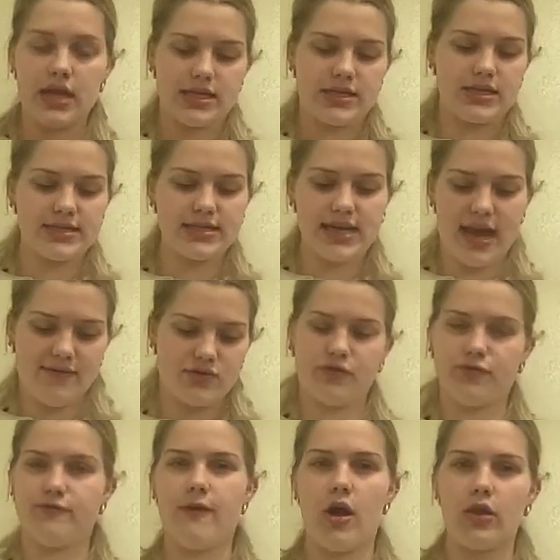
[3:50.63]
It doesn't have
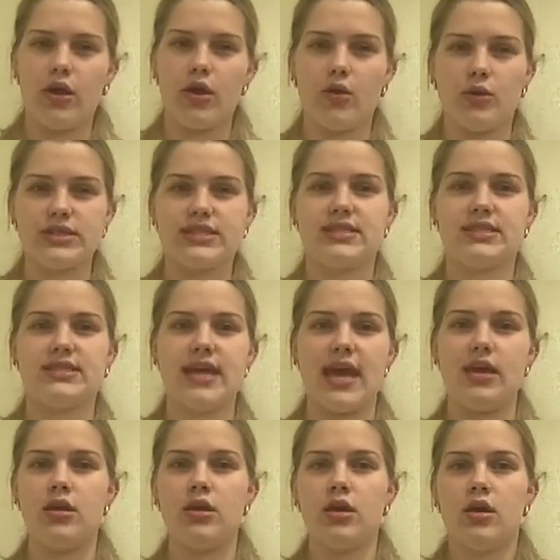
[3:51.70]
to follow a
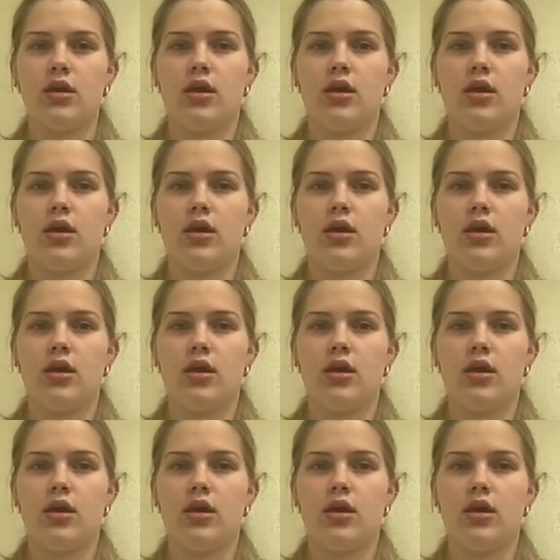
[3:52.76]
set